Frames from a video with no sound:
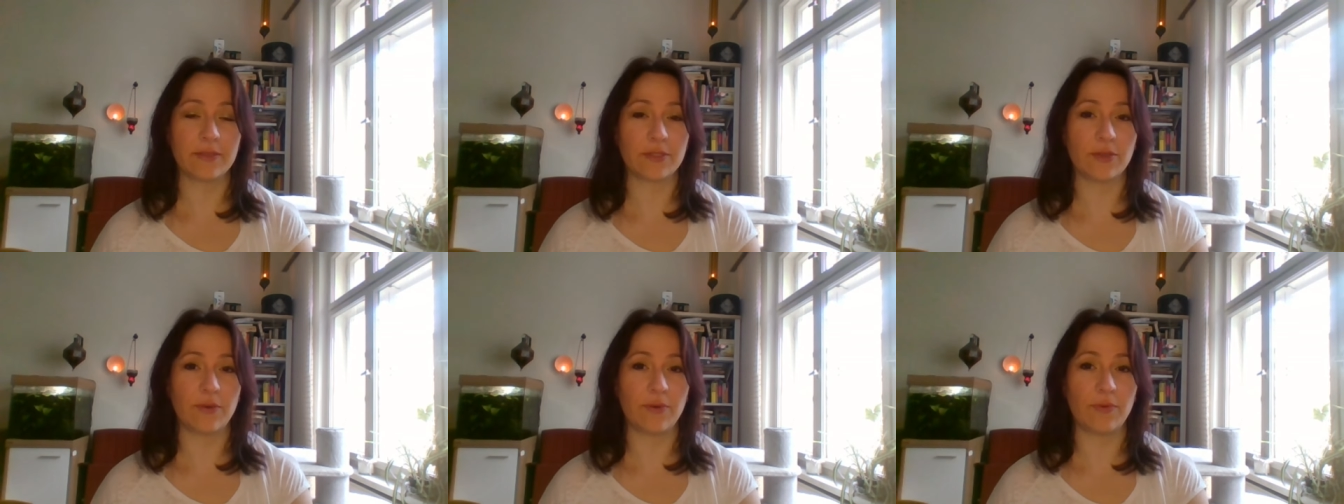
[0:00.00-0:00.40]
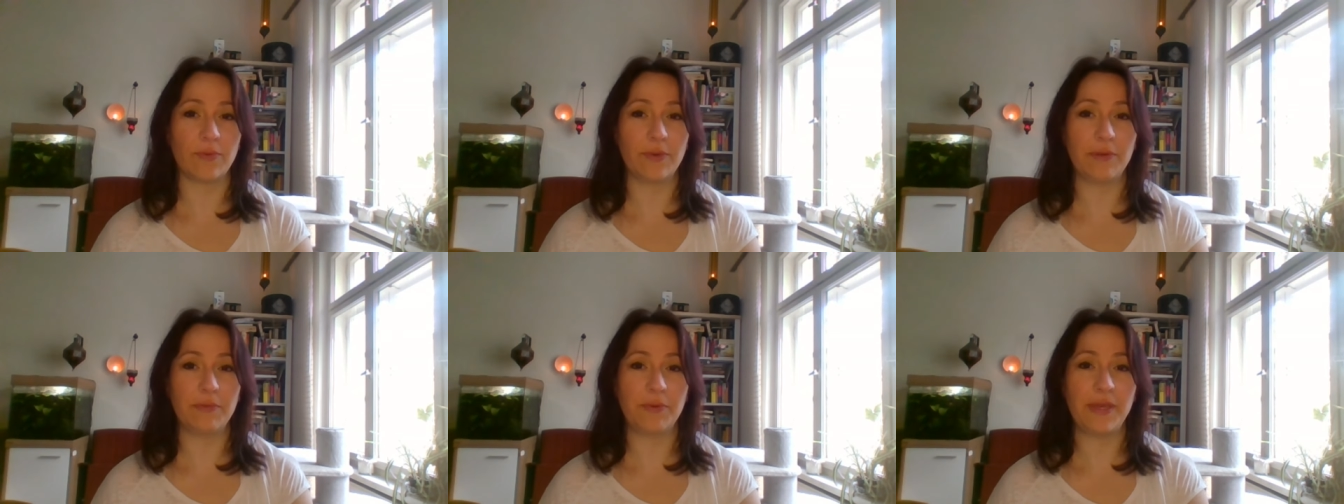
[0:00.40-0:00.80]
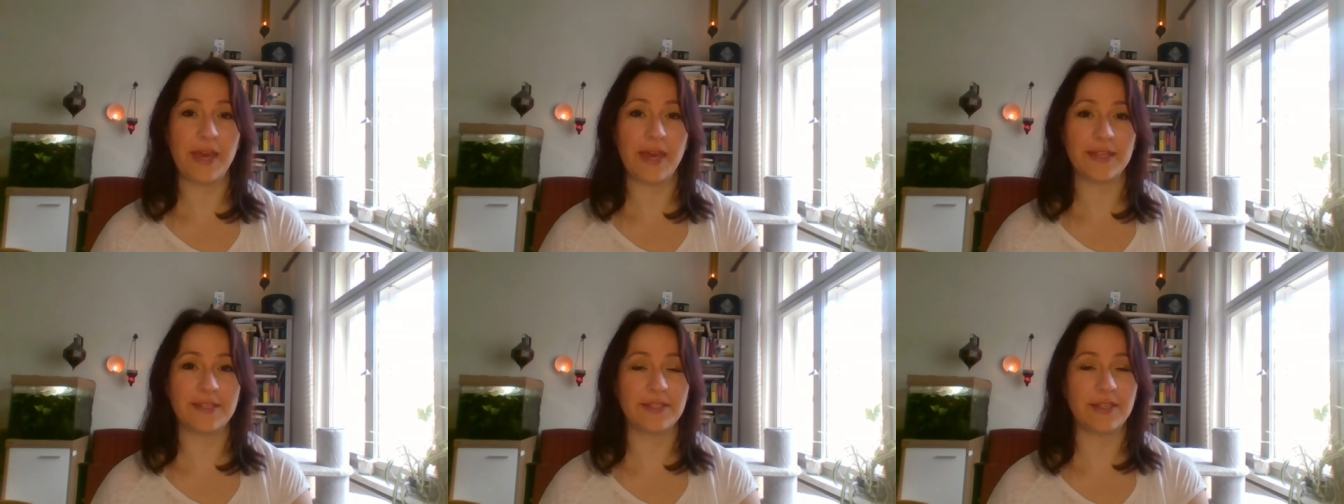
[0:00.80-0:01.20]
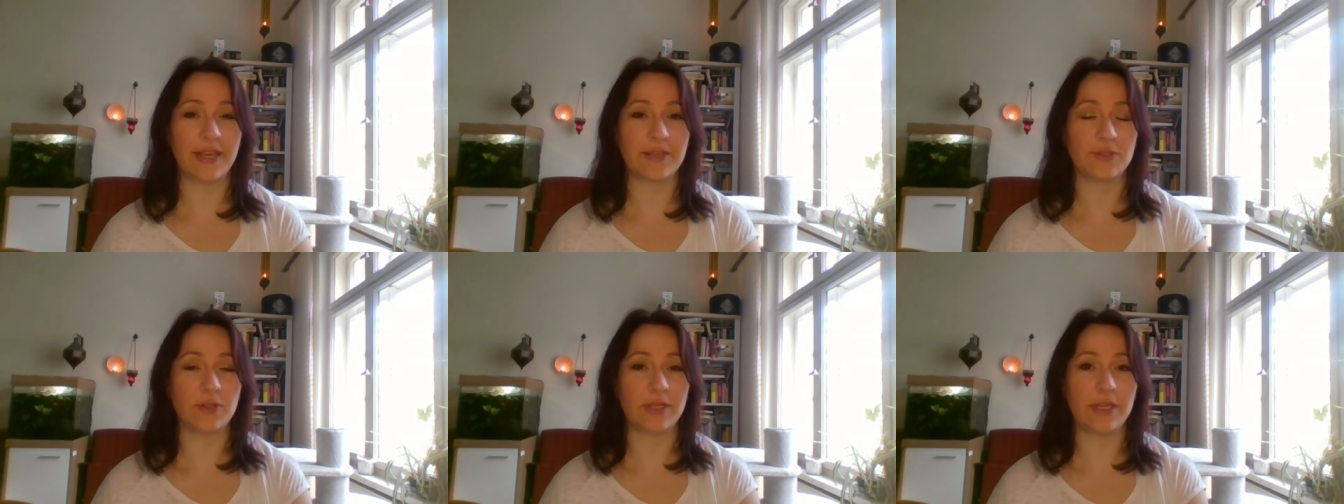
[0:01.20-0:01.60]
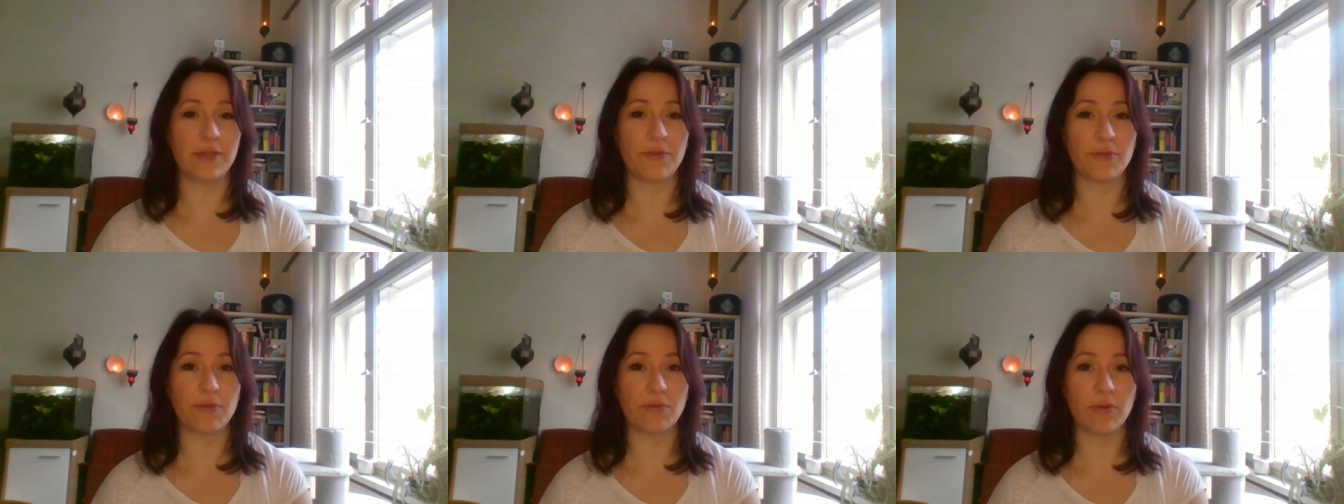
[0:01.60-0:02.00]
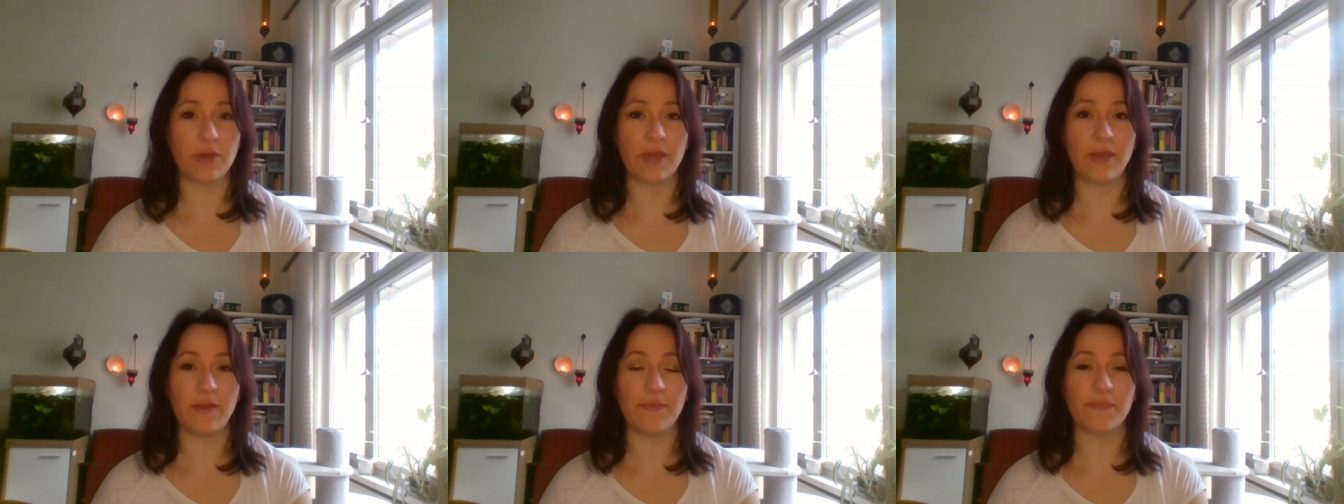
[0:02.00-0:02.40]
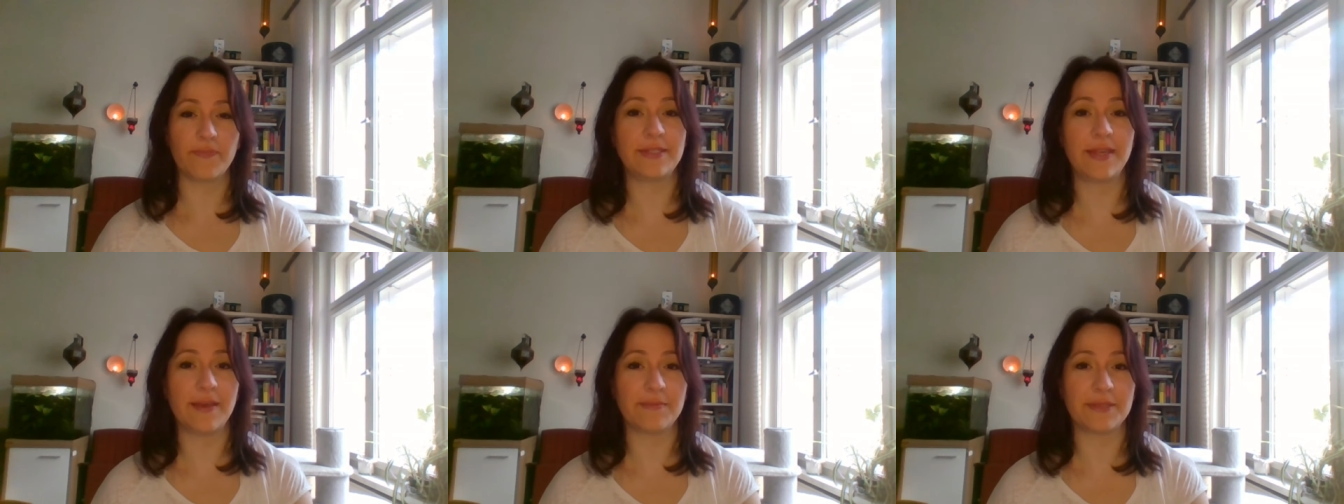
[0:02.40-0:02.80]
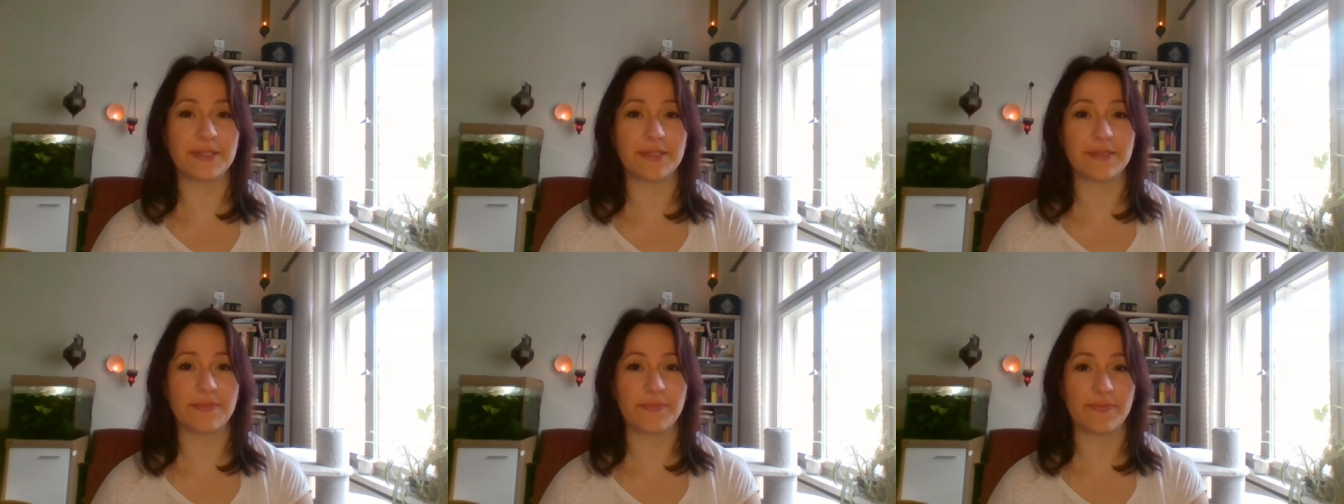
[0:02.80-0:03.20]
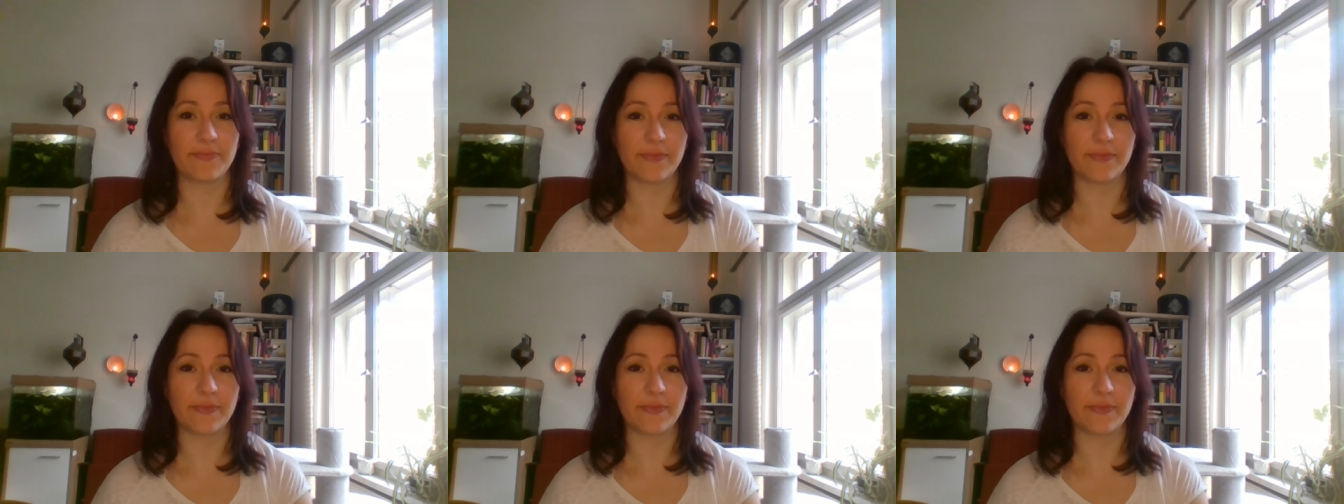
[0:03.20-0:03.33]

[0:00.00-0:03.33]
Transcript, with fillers: So we had actually 3 attempts